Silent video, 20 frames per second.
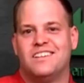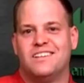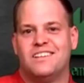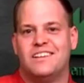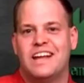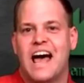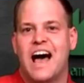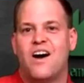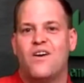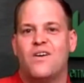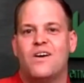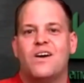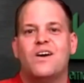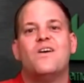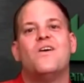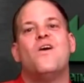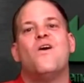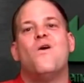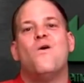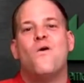Now,
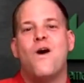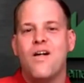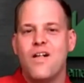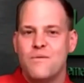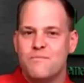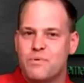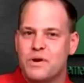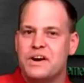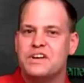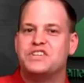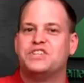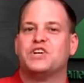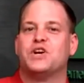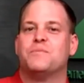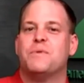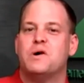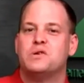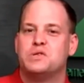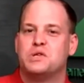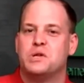while I'm pretty sure
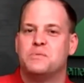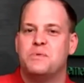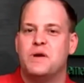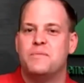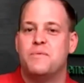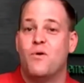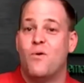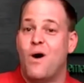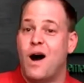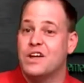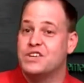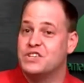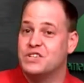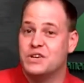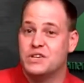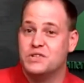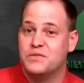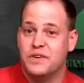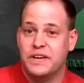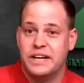most of the people watching
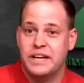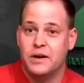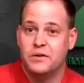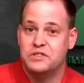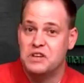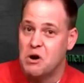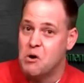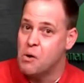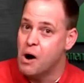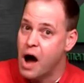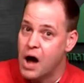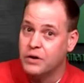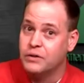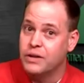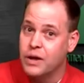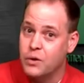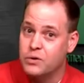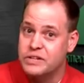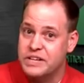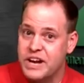this video don't
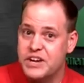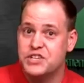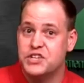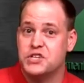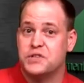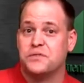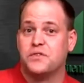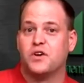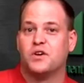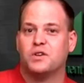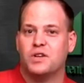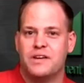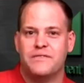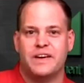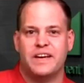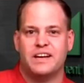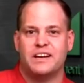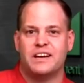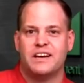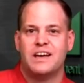unload dishes for a
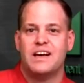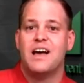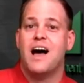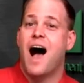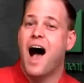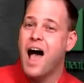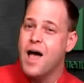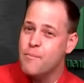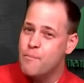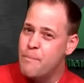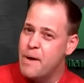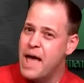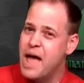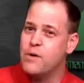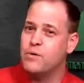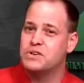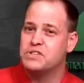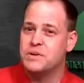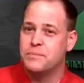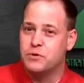living, I
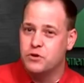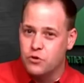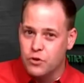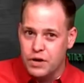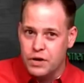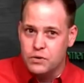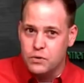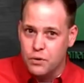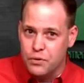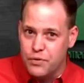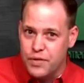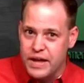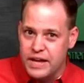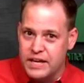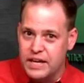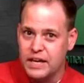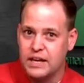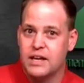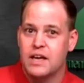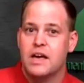bet with some critical
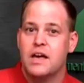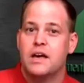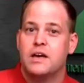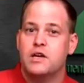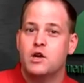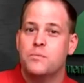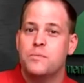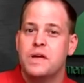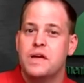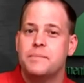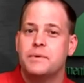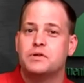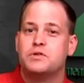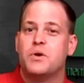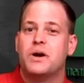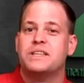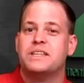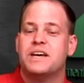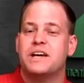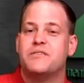thinking, you'll be able
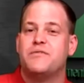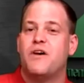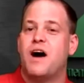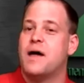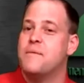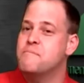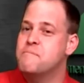to identify